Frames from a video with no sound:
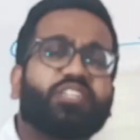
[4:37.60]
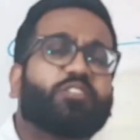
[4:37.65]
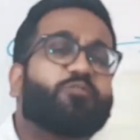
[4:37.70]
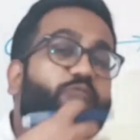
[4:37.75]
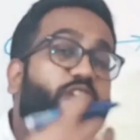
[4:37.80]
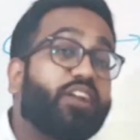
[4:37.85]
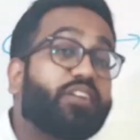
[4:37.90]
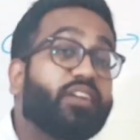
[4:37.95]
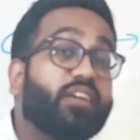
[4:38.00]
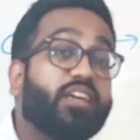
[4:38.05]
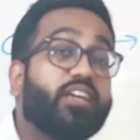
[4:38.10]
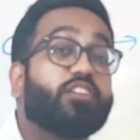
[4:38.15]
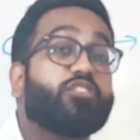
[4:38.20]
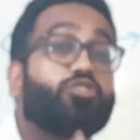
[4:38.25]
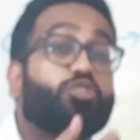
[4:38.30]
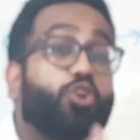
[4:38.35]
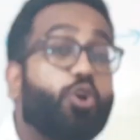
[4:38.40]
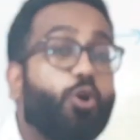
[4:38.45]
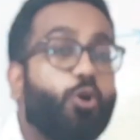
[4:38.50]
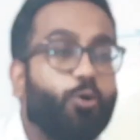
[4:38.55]
is what?
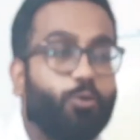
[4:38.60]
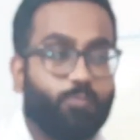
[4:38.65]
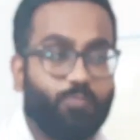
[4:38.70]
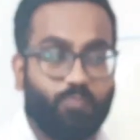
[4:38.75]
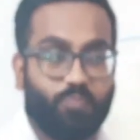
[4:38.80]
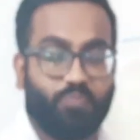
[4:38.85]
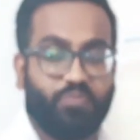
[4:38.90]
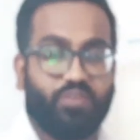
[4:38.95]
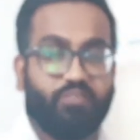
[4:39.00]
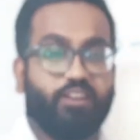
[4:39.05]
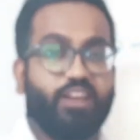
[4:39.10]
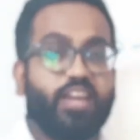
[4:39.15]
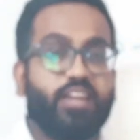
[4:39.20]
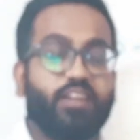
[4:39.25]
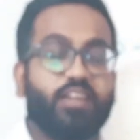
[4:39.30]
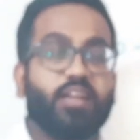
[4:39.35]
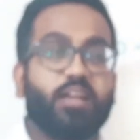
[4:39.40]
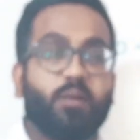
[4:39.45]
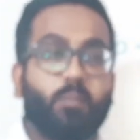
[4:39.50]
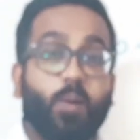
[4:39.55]
CHO, right?
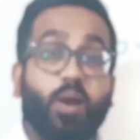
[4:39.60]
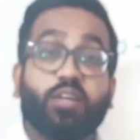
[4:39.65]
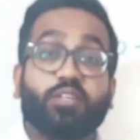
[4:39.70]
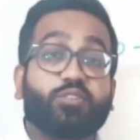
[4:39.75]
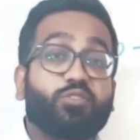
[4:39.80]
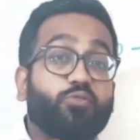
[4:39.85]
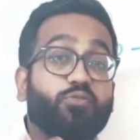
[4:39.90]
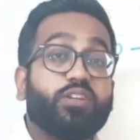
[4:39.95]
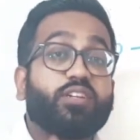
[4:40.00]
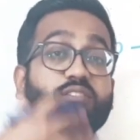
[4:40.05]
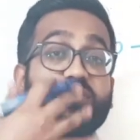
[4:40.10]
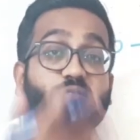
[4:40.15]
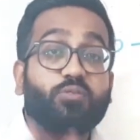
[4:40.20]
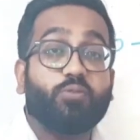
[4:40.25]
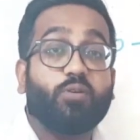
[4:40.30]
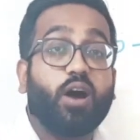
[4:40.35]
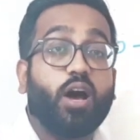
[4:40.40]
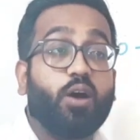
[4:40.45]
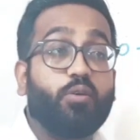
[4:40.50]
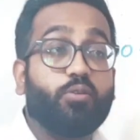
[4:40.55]
My students
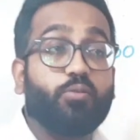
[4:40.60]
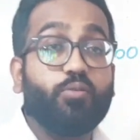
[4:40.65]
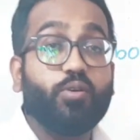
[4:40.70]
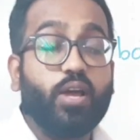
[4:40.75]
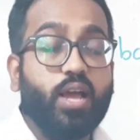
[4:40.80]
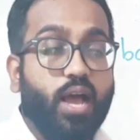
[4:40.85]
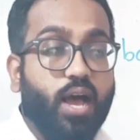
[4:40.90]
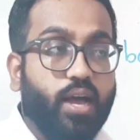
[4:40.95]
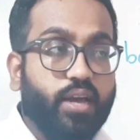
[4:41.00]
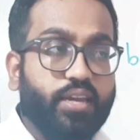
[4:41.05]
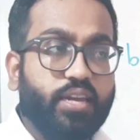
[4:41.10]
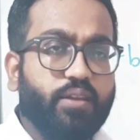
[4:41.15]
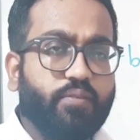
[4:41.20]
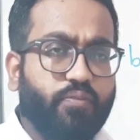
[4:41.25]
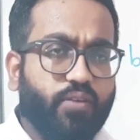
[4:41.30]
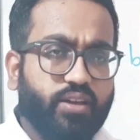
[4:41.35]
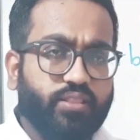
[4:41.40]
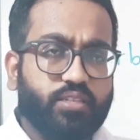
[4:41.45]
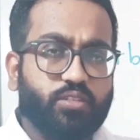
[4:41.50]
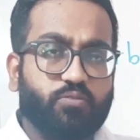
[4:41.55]
know how to
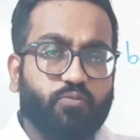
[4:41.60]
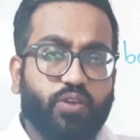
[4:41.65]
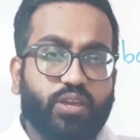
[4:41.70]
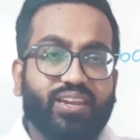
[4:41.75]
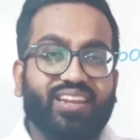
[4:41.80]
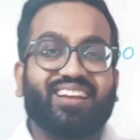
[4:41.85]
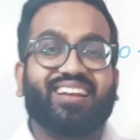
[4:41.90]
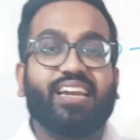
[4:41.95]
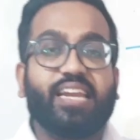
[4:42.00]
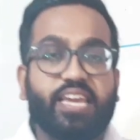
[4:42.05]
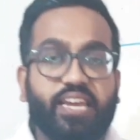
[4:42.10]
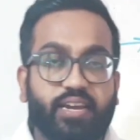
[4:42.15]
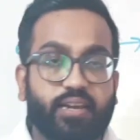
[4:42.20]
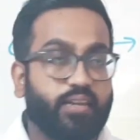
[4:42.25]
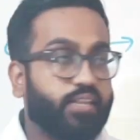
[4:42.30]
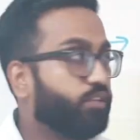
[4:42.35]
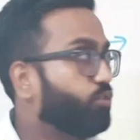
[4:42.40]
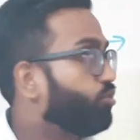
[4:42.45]
identify this very clearly.